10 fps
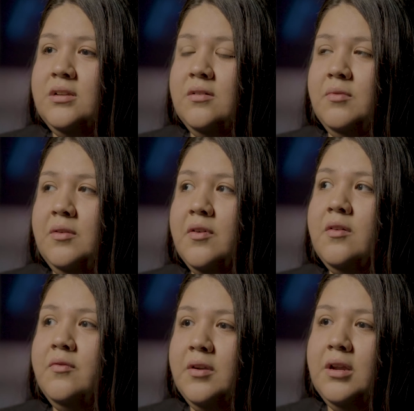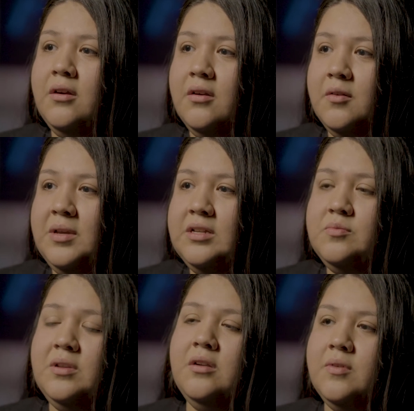Uh, we fought very hard because
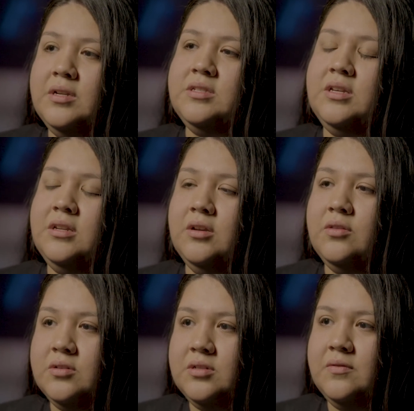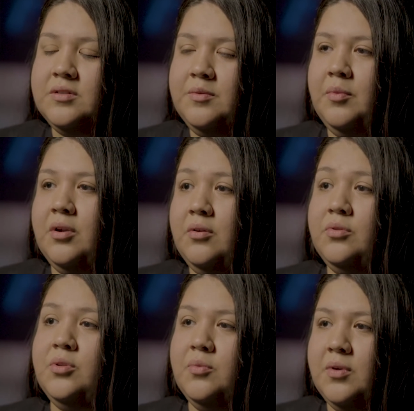we didn't want to see any other service member go
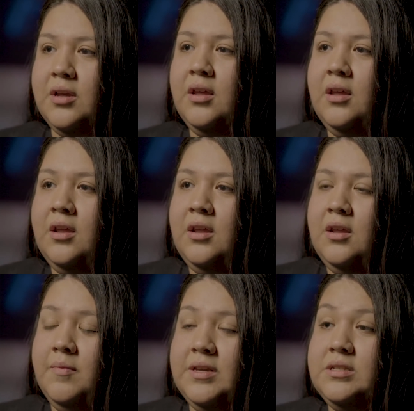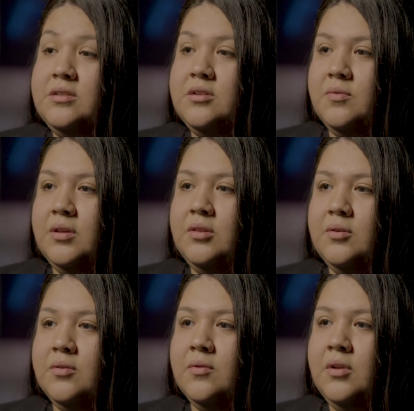through what my sister went
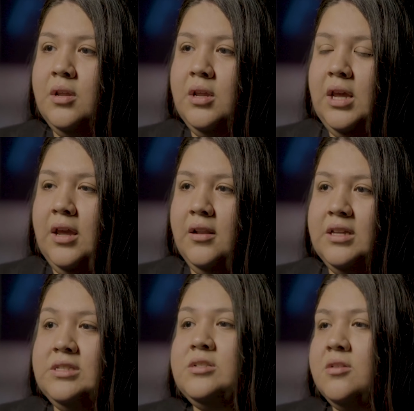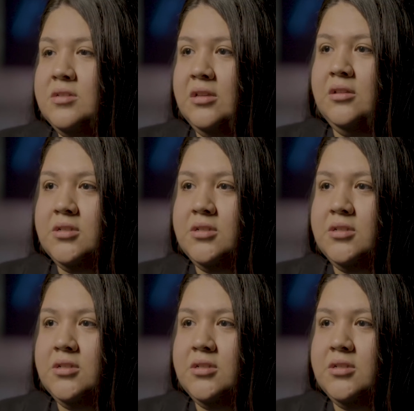through. And it starts at the